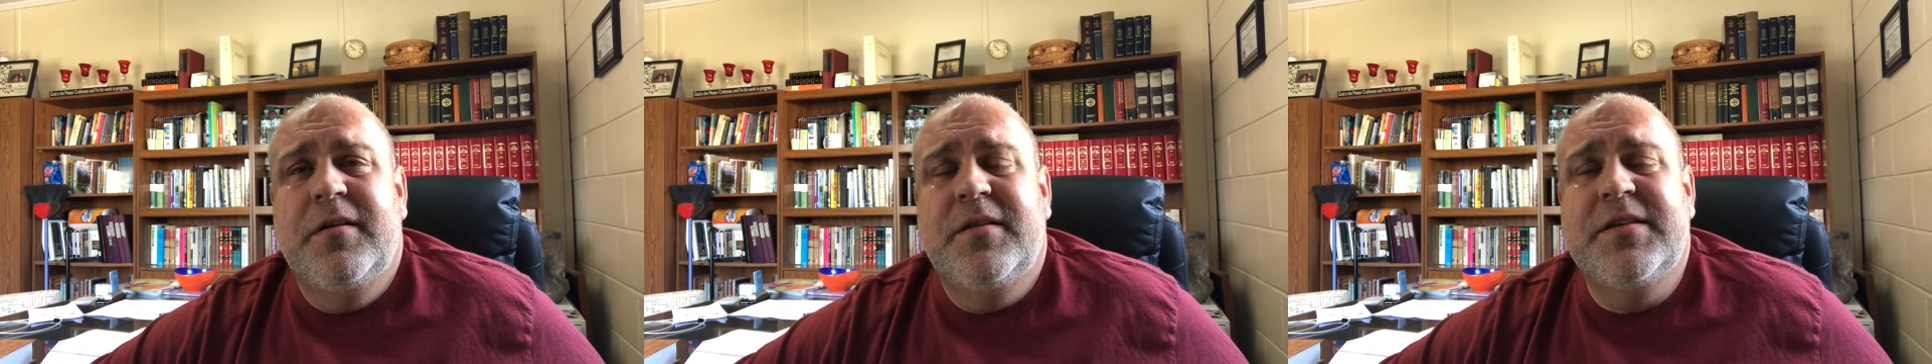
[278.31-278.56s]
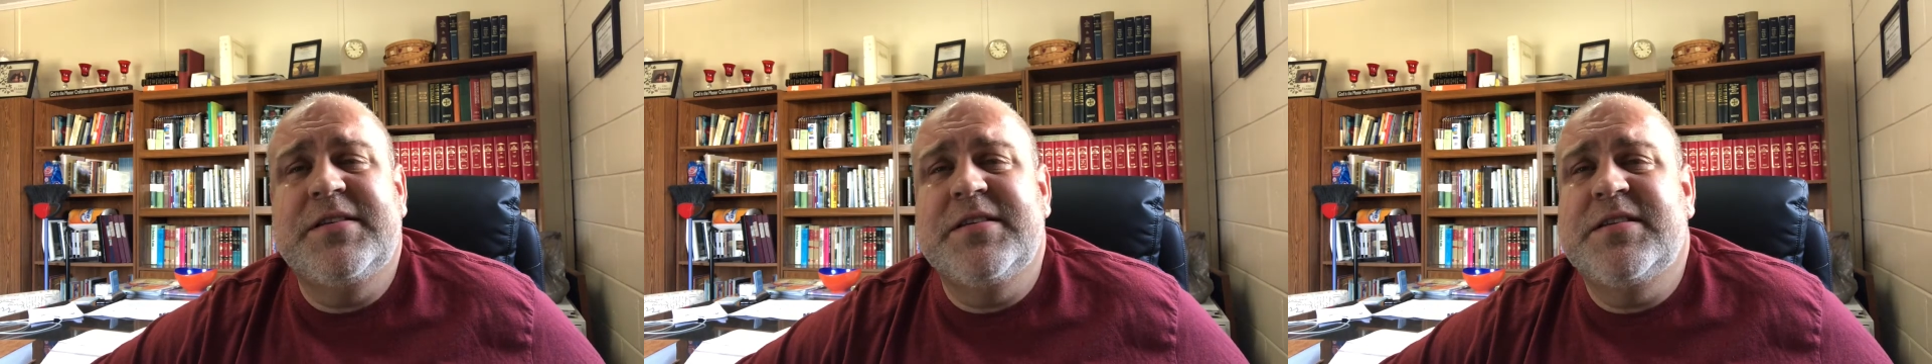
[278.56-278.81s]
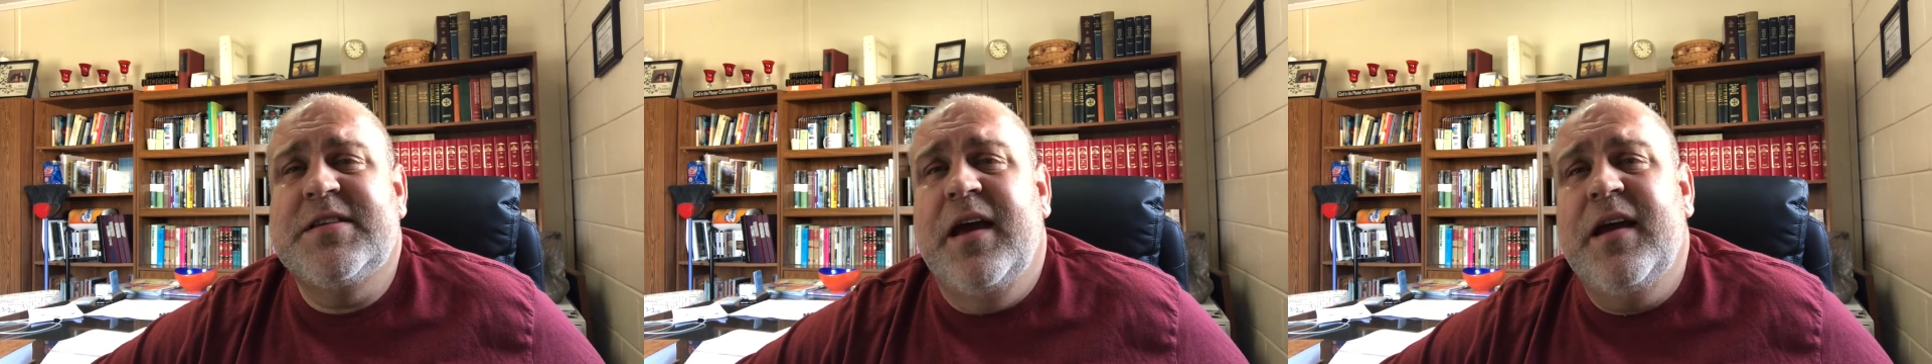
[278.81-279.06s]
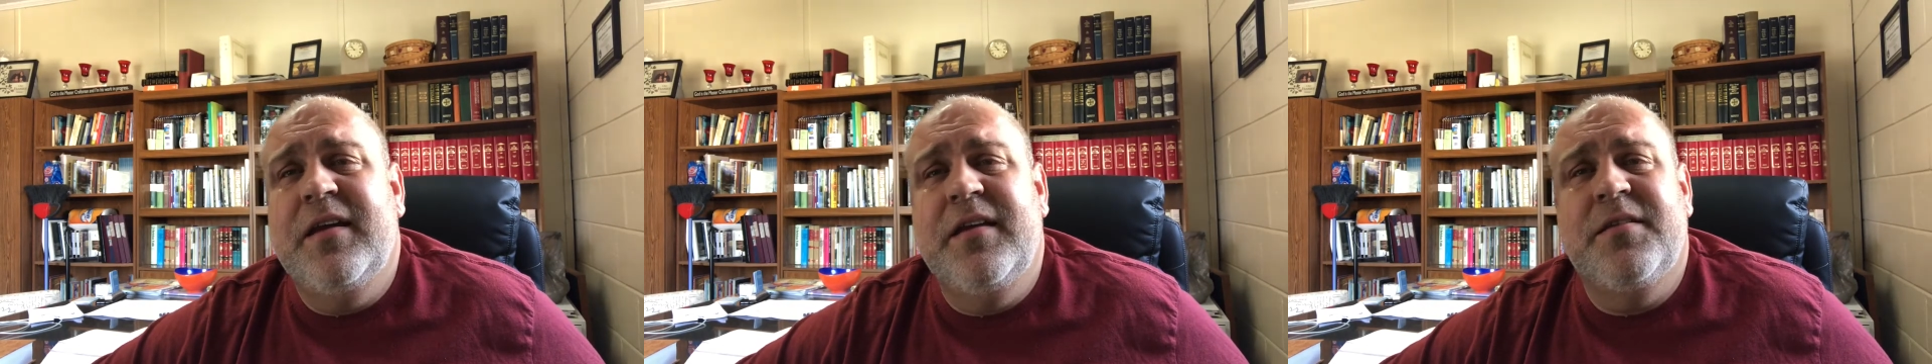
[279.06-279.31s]
this
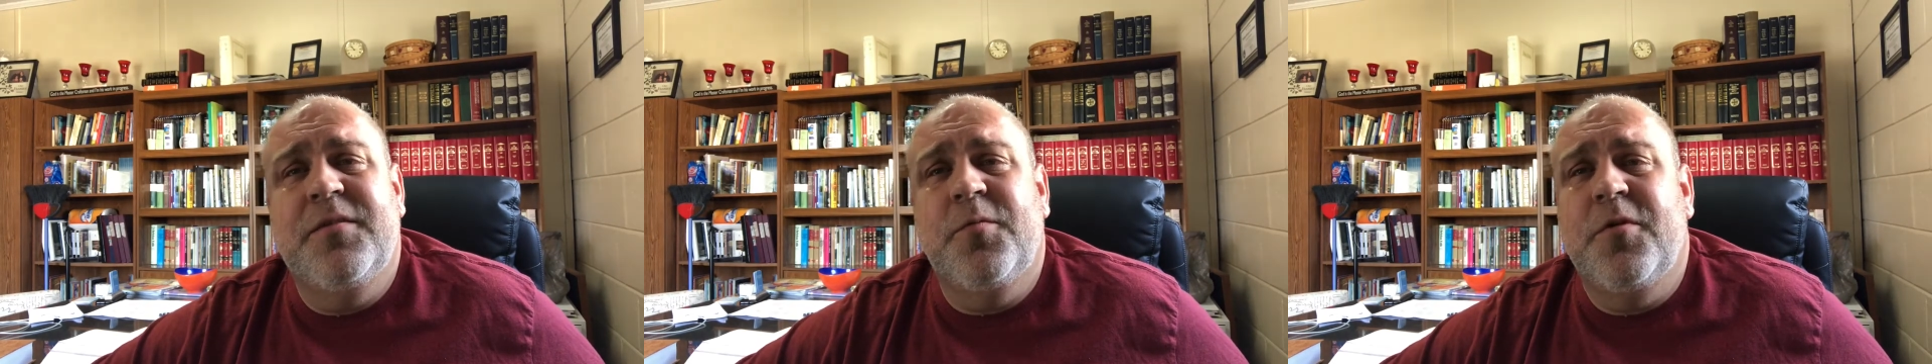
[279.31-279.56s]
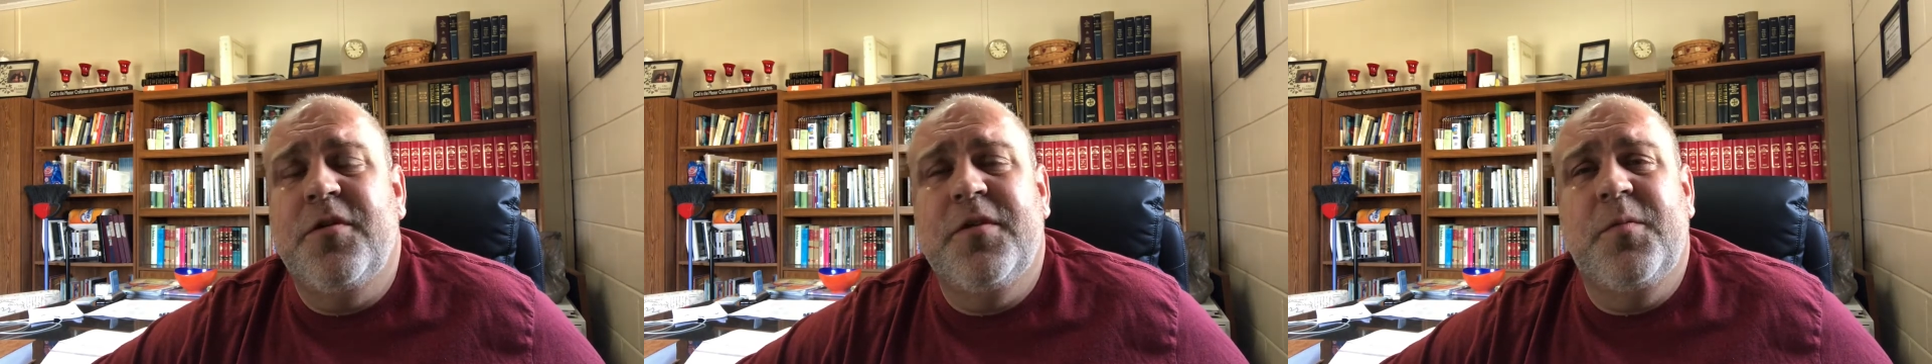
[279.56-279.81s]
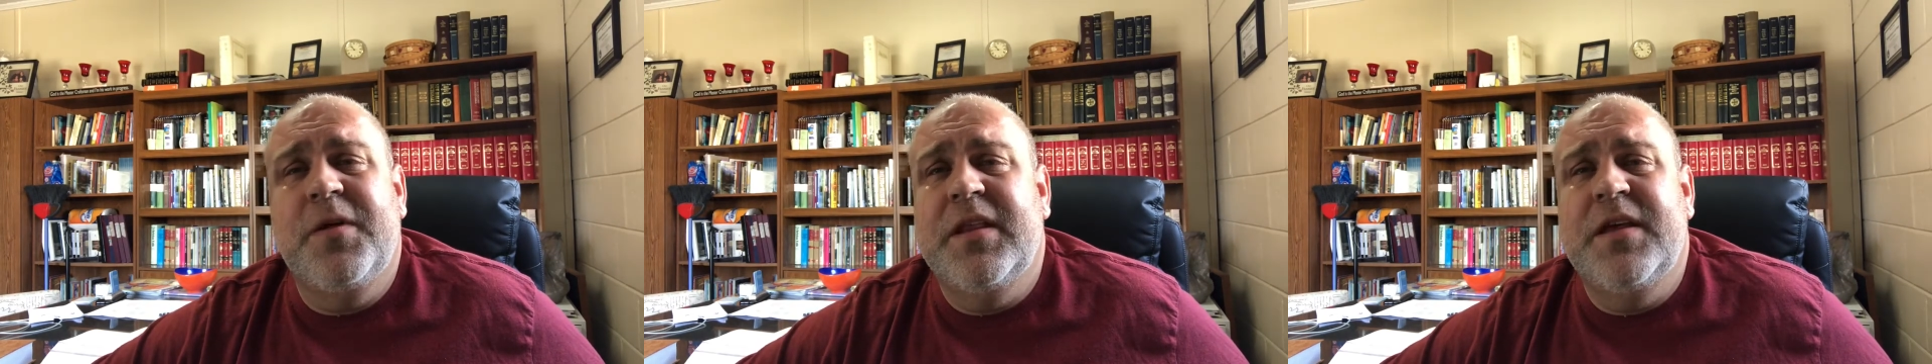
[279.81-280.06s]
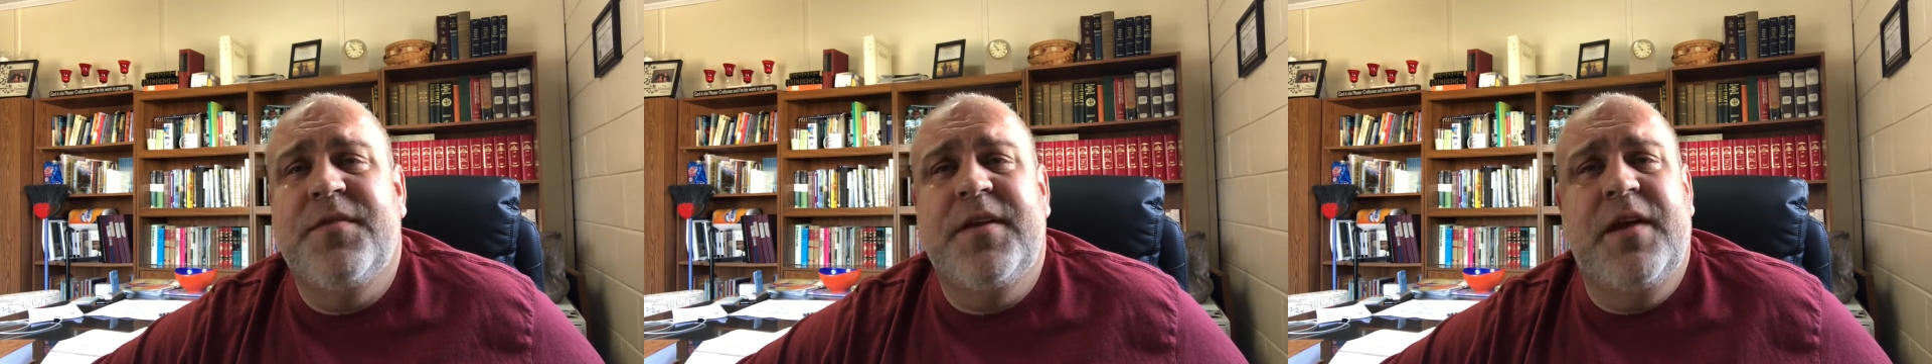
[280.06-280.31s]
society and the world that we
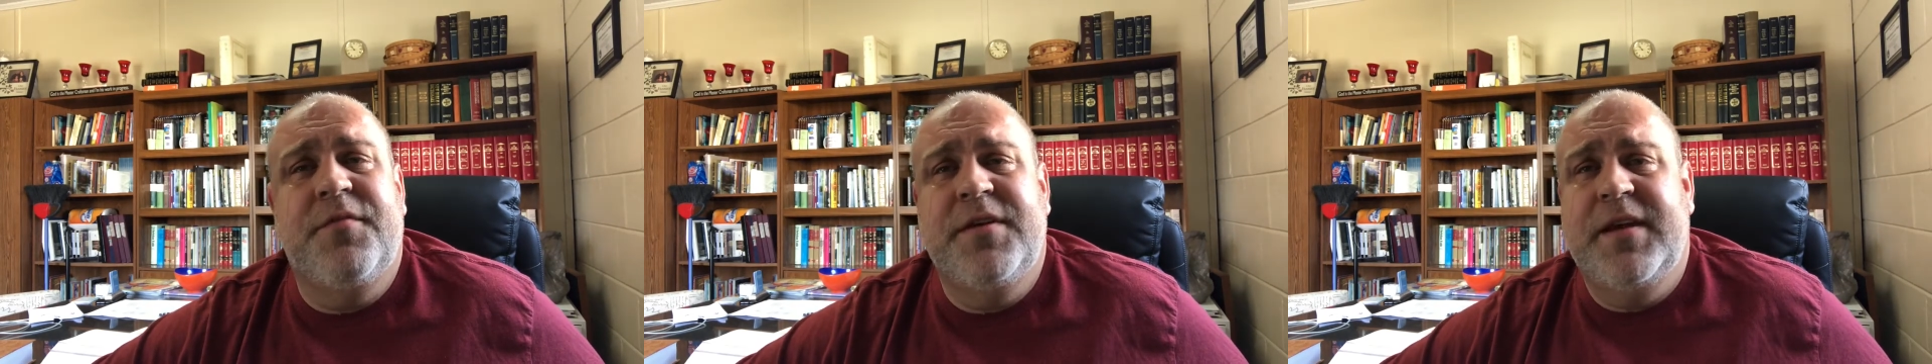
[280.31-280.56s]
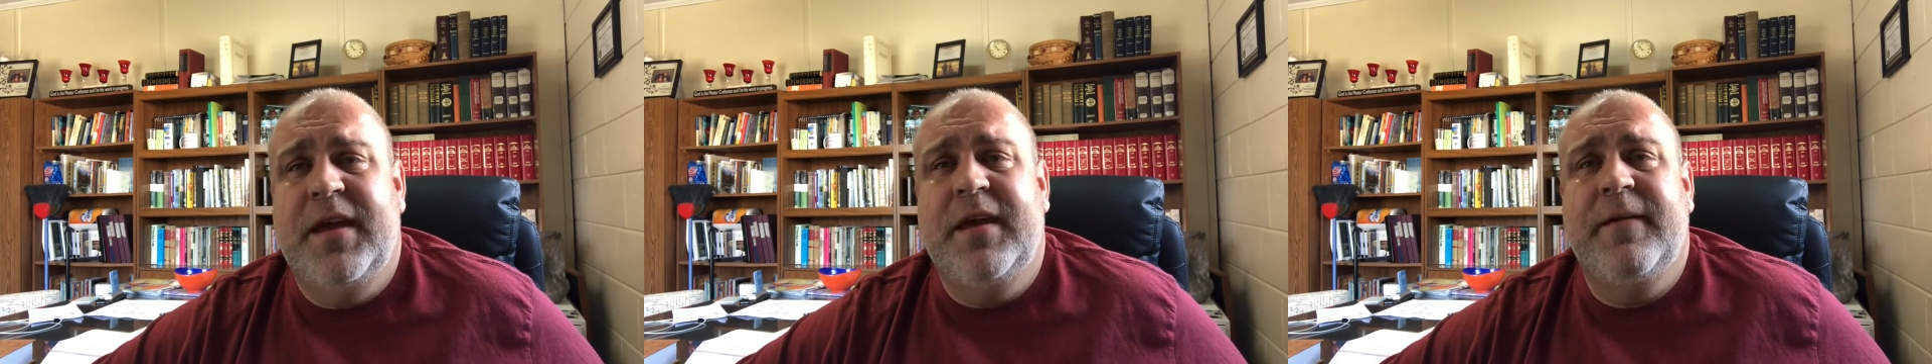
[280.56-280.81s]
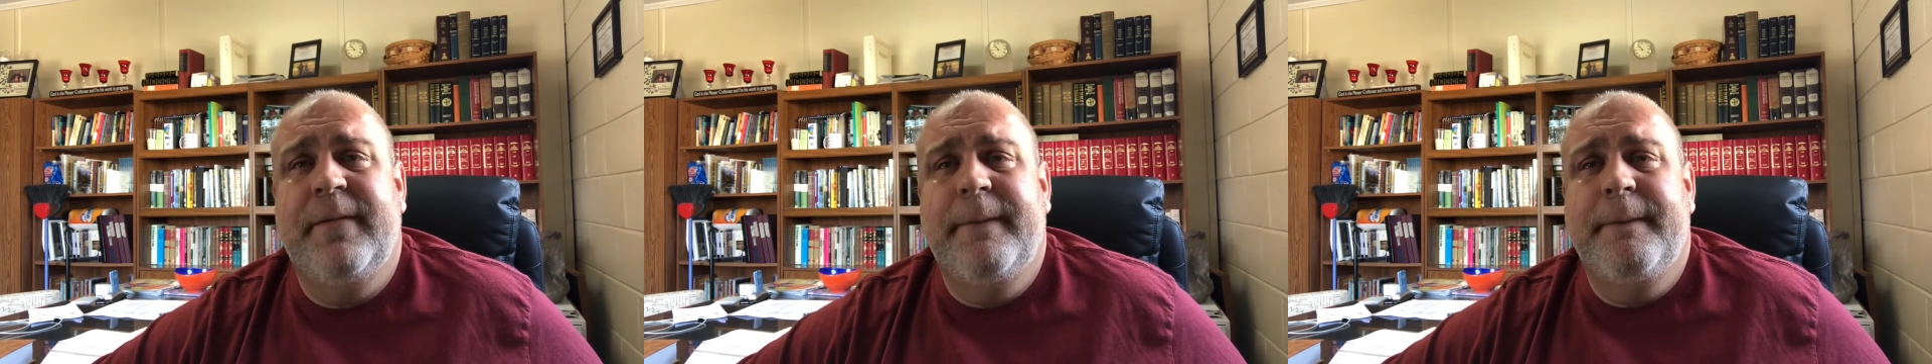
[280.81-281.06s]
live in every day.